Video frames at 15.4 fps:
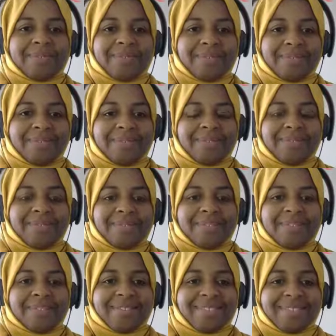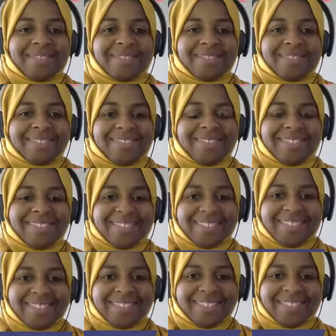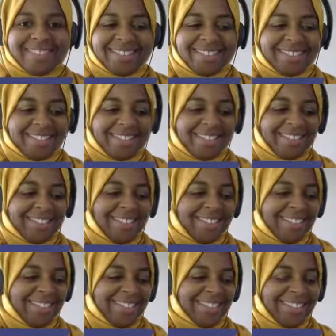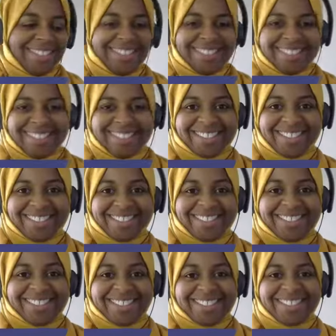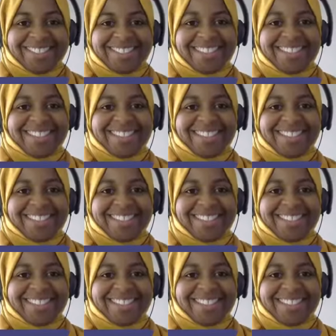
This person isn't speaking.